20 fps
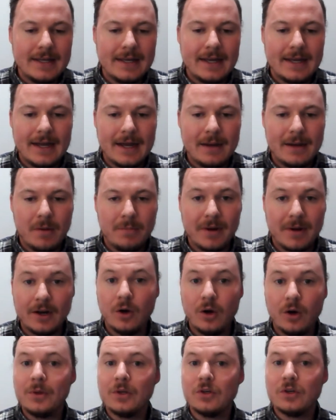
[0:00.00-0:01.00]
Um, but I
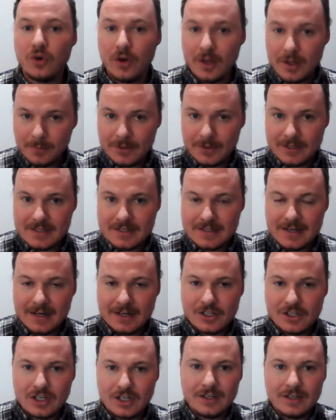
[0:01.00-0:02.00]
hope you enjoyed the
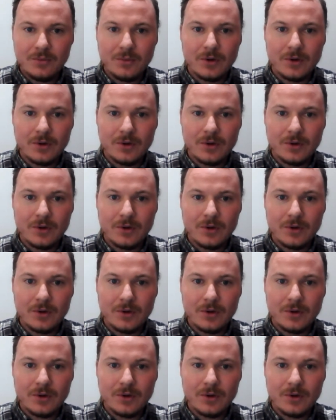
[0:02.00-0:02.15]
presentation.